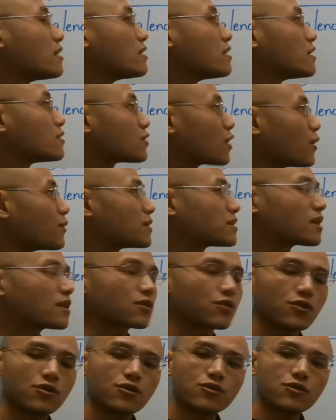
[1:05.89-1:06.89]
As always, I
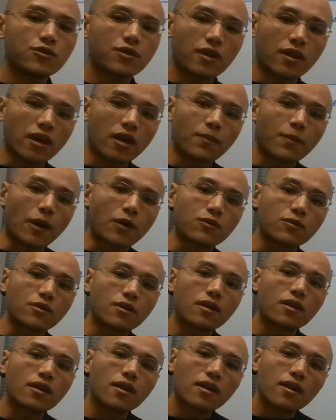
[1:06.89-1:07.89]
encourage you to think about
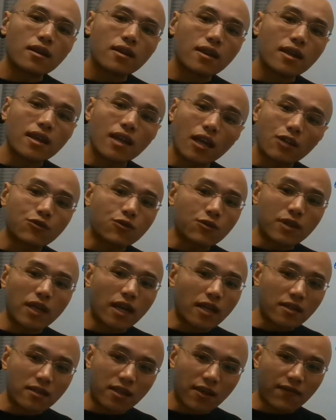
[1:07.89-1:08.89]
the
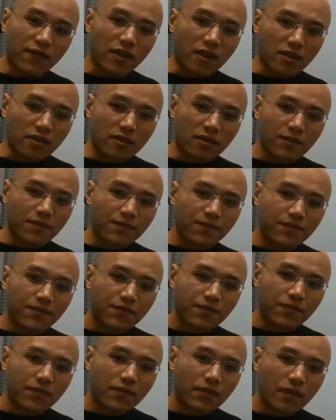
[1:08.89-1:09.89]
electronegativities.
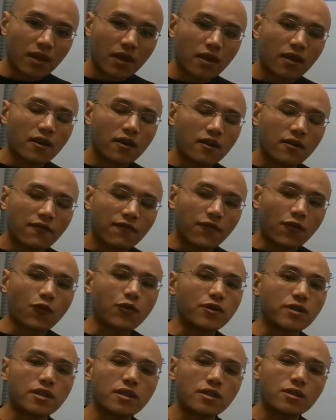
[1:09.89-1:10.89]

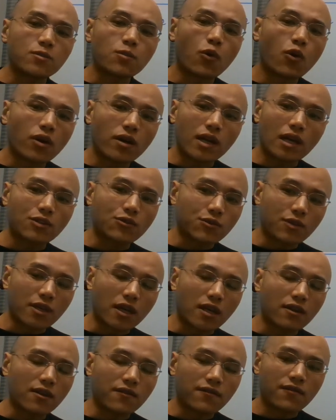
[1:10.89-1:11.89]
Fluorine is more
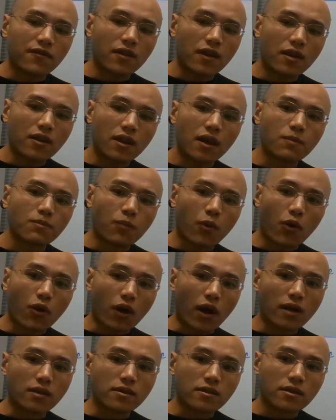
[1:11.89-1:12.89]
electronegative than
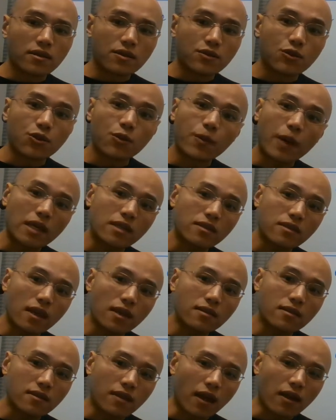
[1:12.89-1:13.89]
boron, so it makes
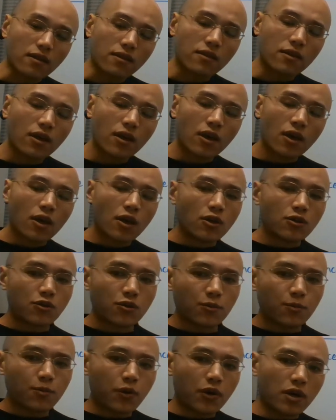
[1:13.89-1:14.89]
sense then
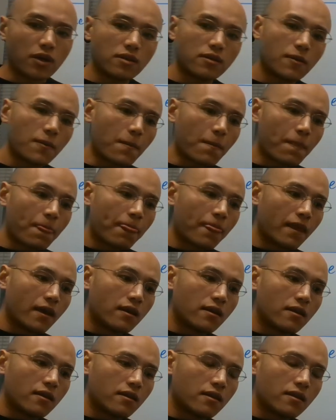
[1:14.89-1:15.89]
to put
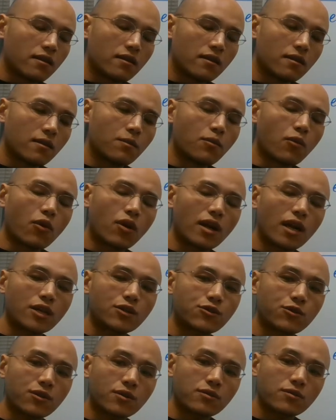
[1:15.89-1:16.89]
the more
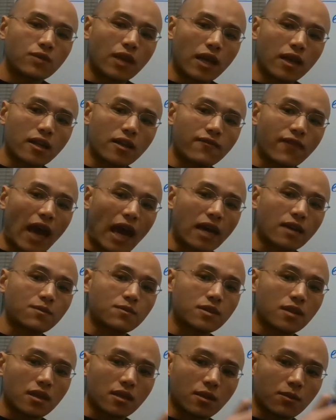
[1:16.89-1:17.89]
electronegative
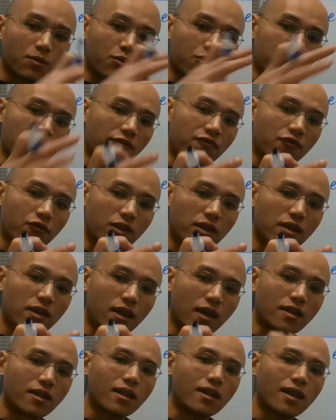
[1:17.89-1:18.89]
atoms in the periphery
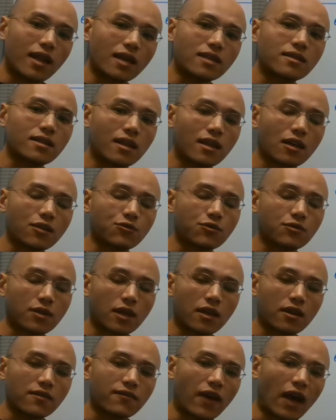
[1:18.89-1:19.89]
and the less
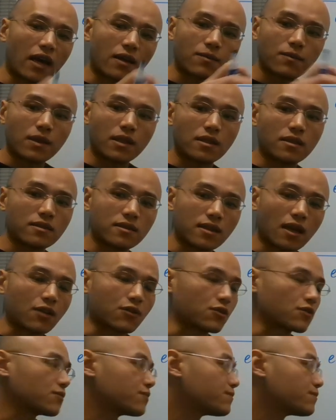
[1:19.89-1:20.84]
electronegative atom in the center.